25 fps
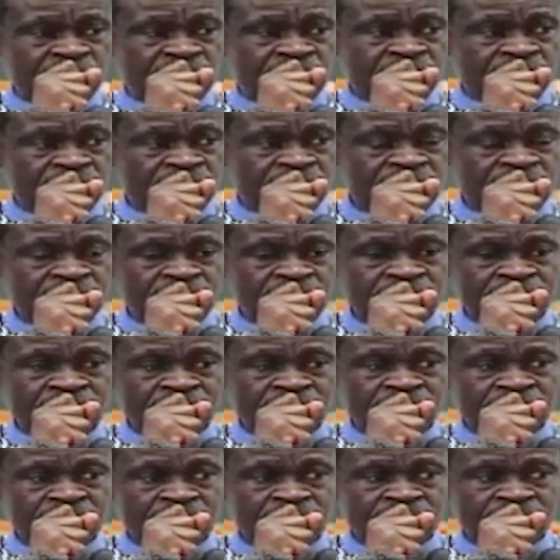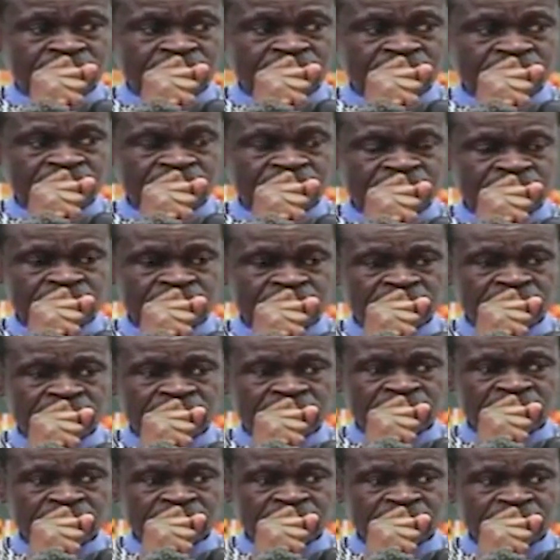
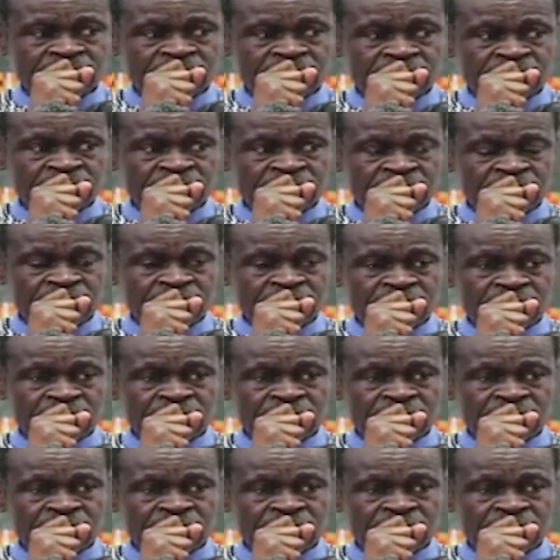(silence)